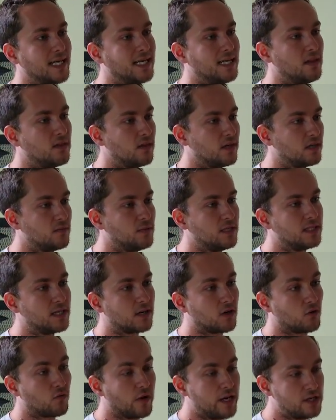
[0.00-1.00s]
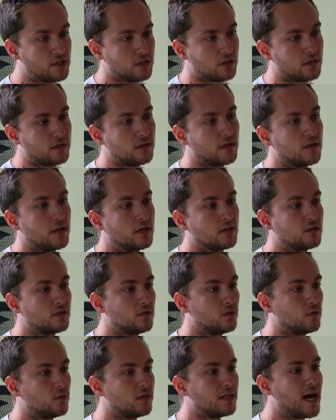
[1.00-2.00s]
anything to be decoration
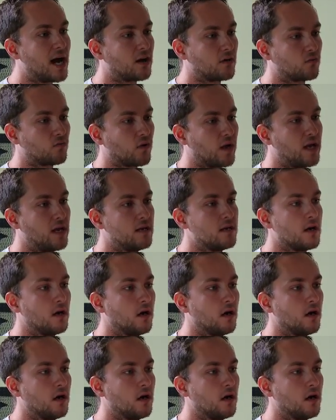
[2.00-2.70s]
to not rain